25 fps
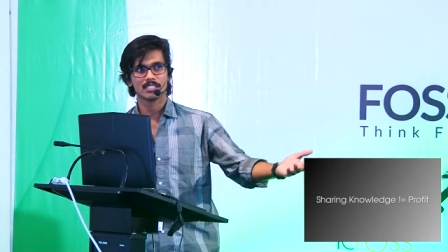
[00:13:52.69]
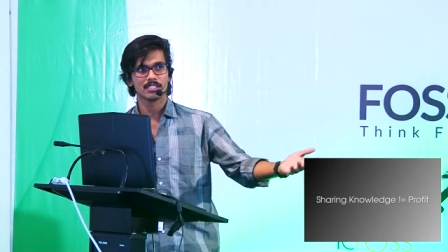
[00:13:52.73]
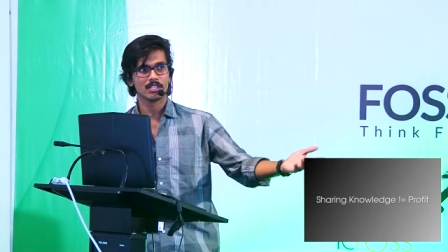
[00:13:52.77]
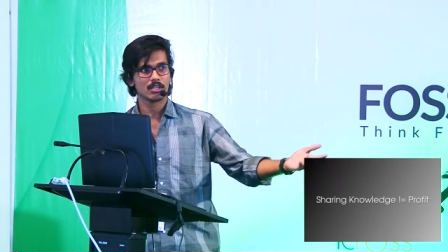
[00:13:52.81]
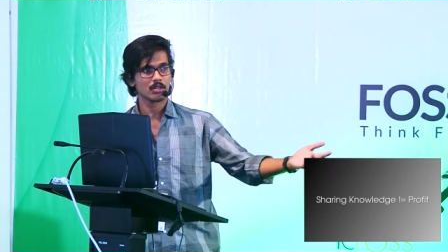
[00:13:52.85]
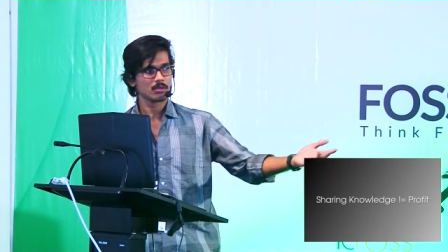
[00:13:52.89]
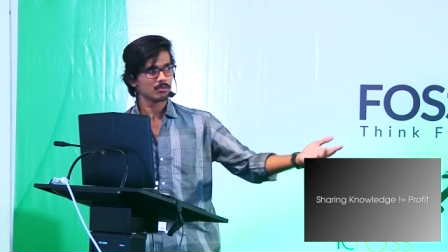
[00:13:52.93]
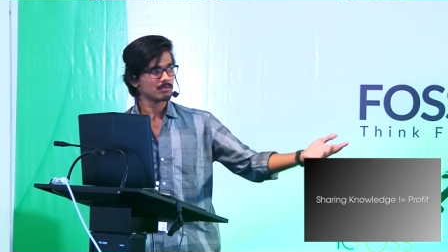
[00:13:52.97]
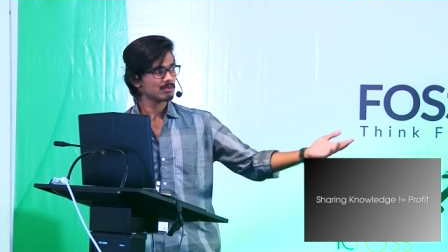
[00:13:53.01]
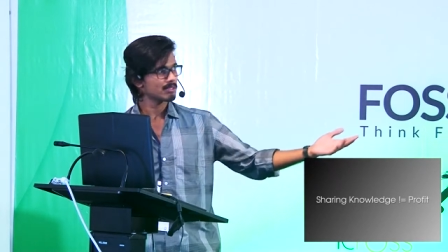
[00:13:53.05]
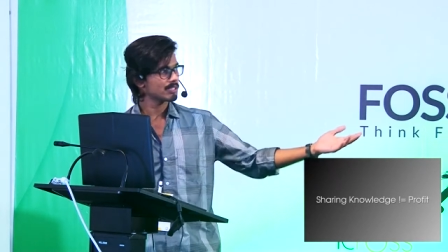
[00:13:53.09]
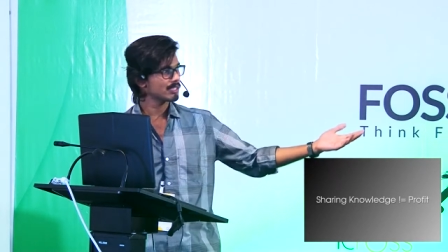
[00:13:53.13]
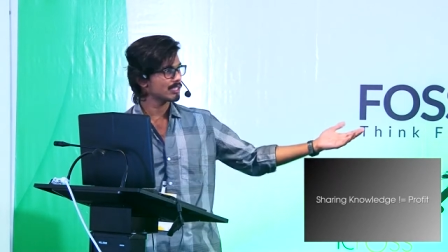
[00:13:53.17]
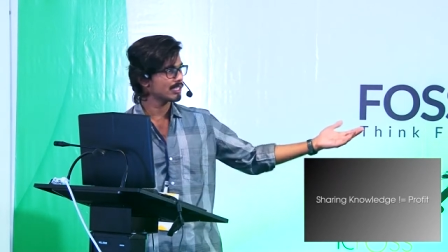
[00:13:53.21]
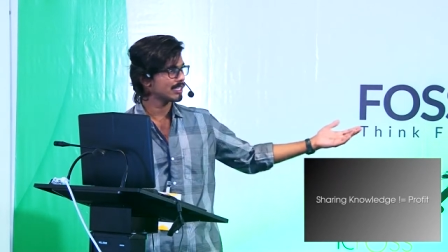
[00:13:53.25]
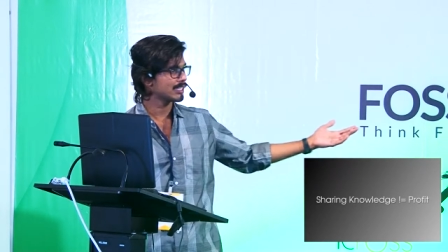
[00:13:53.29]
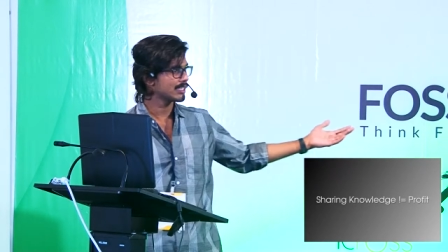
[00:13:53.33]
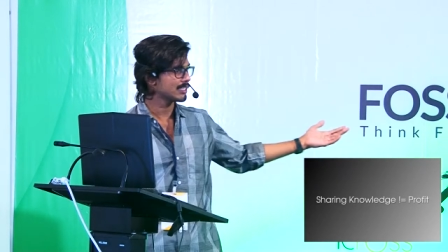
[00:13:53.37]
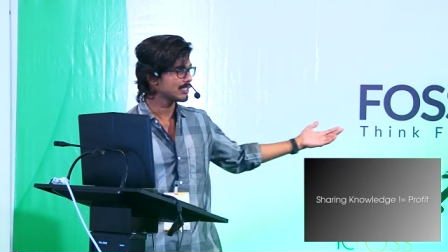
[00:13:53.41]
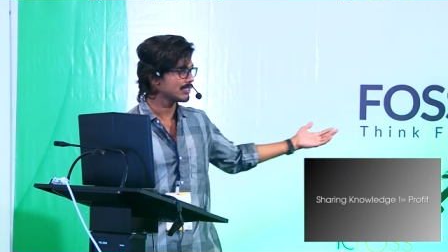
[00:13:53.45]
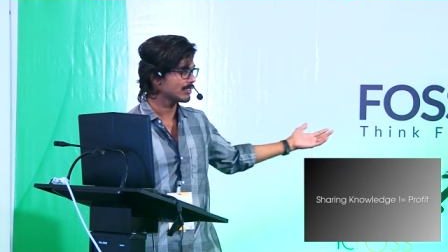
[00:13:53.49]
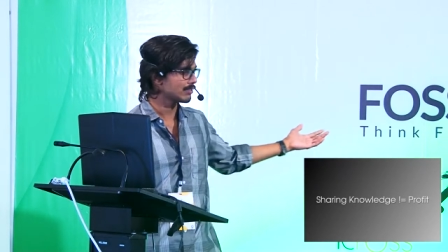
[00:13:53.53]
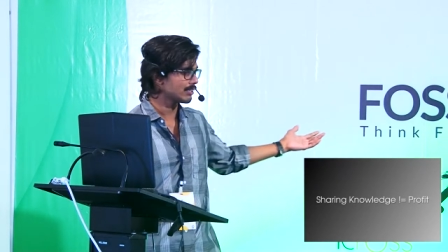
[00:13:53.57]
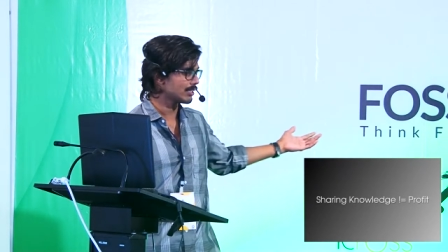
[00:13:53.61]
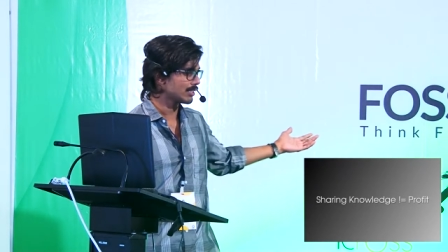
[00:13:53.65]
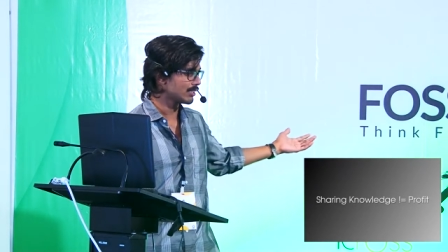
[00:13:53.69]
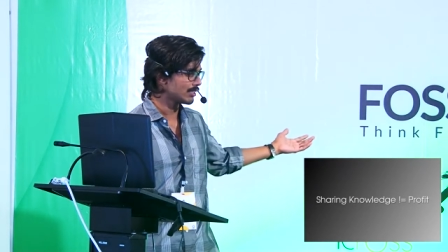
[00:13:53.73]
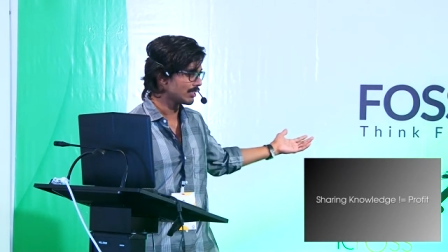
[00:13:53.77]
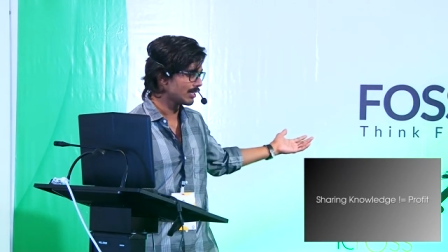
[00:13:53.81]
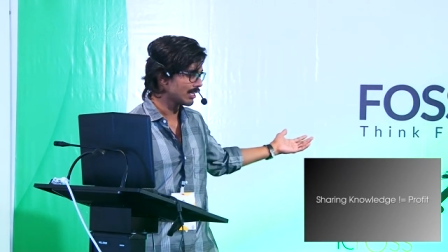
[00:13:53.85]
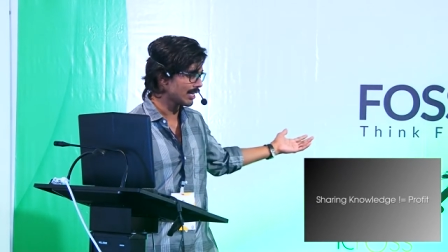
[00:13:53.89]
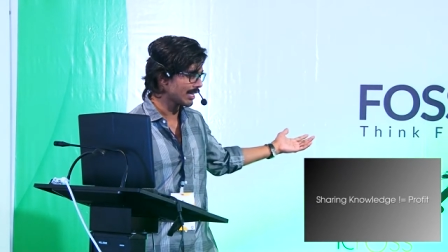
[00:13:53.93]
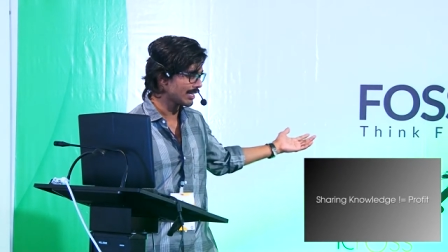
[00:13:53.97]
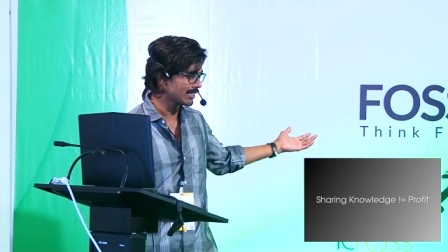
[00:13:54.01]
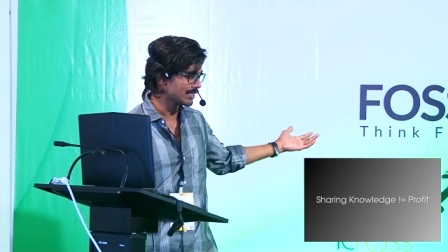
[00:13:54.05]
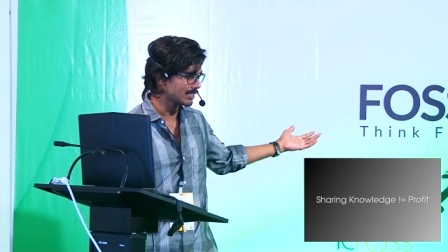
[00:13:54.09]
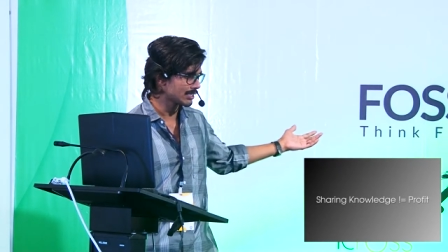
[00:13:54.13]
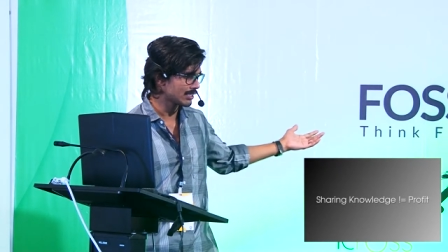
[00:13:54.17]
No, in uh,
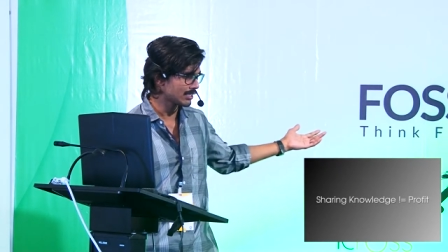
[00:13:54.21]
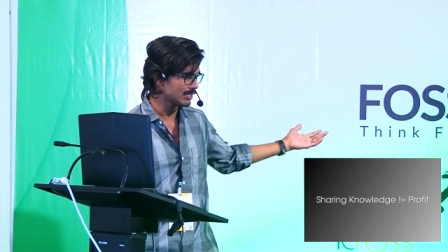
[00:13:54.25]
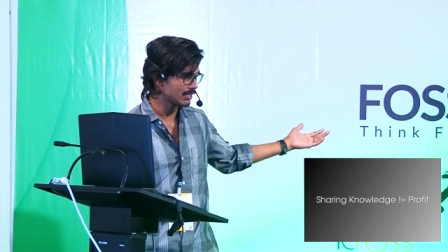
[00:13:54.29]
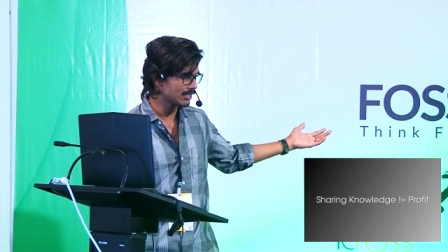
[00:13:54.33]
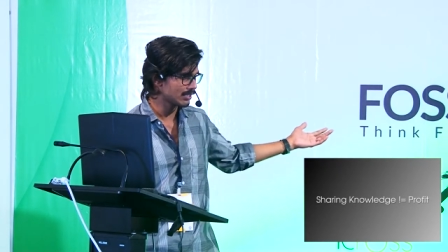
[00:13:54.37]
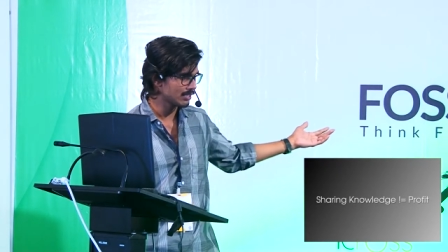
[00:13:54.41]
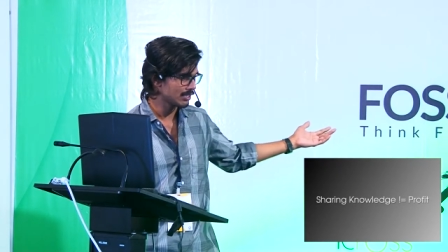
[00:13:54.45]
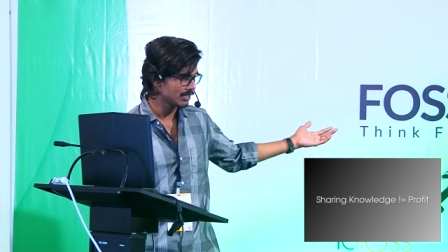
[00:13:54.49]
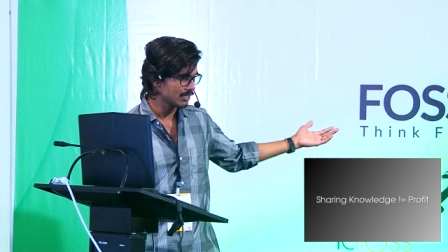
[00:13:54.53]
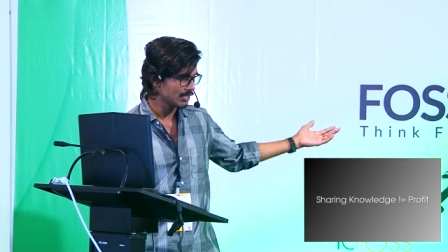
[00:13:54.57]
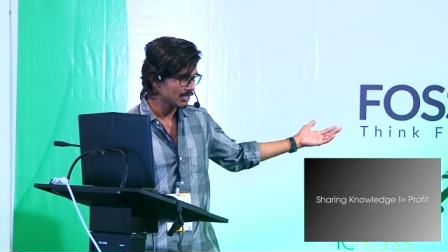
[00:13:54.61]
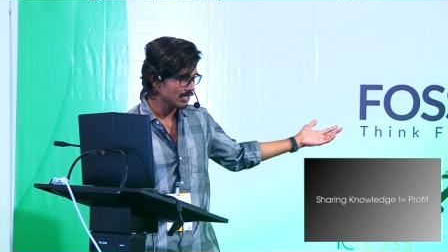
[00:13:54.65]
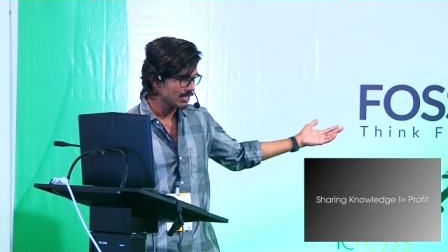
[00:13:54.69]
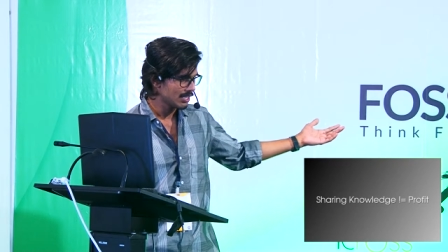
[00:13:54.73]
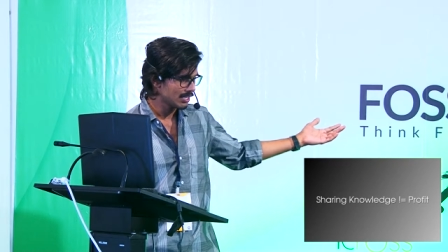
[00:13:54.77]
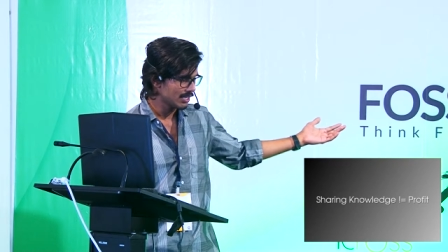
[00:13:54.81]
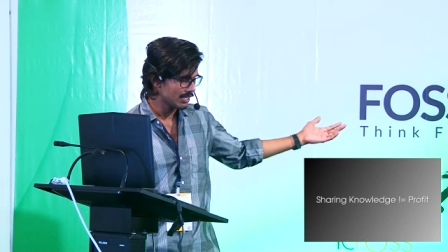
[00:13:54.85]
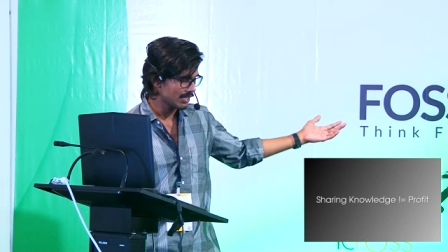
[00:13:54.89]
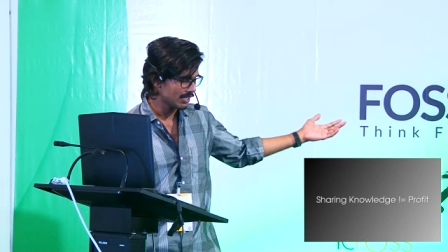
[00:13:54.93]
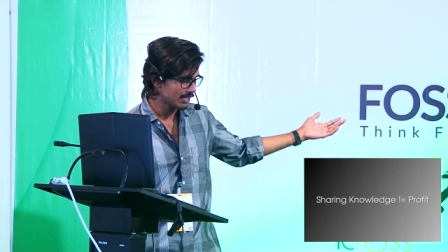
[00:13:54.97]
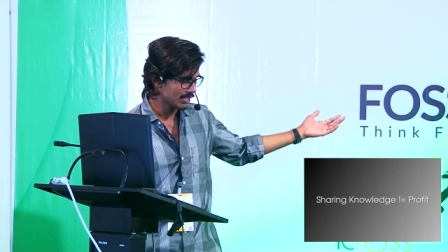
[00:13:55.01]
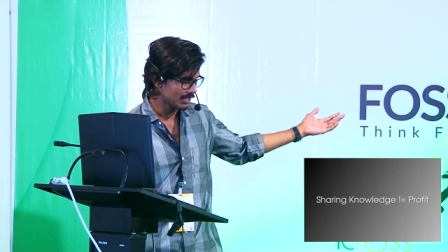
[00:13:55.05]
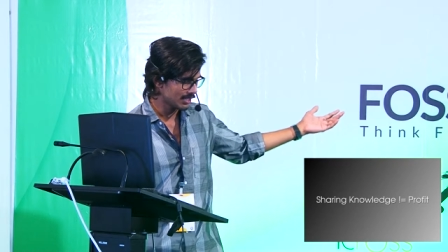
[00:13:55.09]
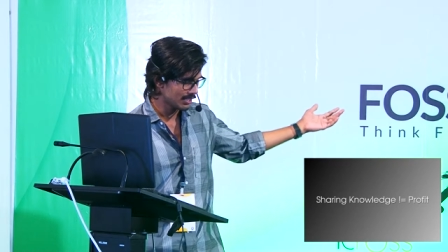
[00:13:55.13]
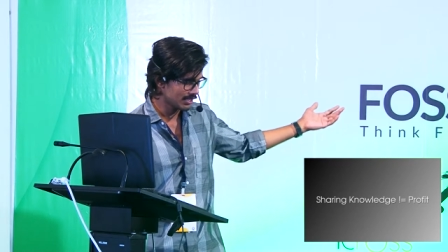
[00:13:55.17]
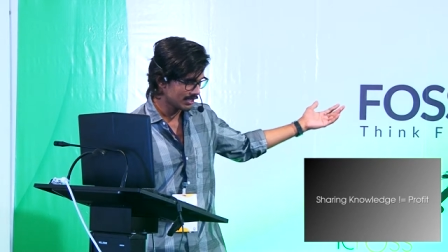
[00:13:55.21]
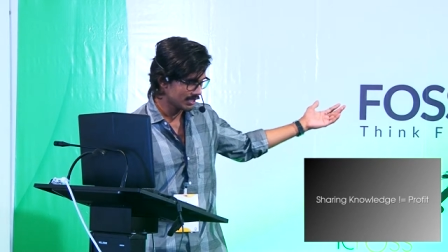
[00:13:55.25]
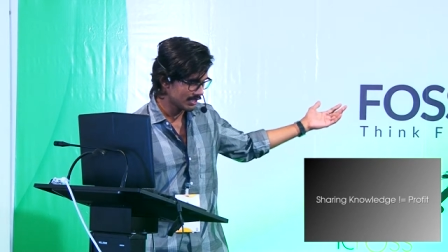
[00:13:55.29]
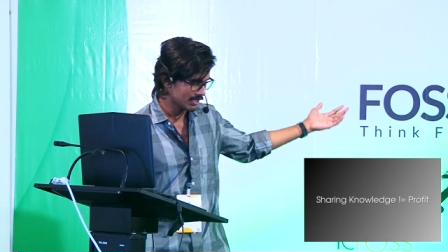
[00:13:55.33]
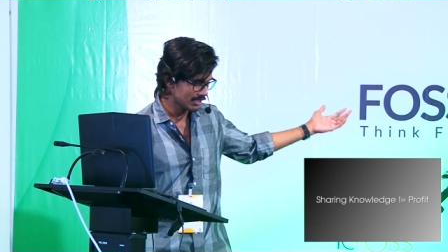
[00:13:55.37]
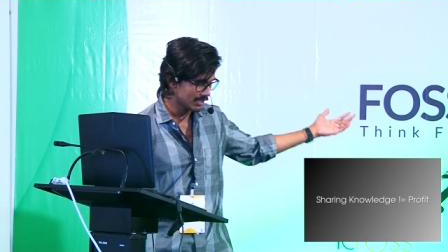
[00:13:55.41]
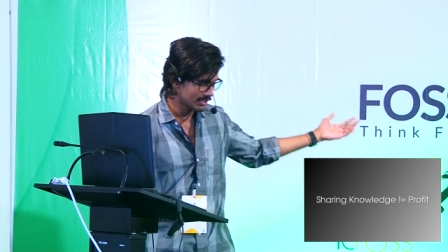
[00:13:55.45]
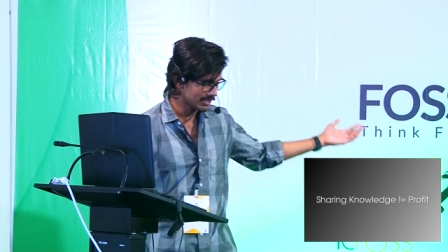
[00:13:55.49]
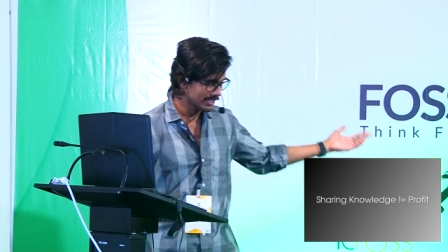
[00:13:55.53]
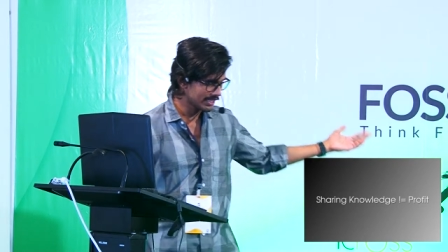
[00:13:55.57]
like uh, uh,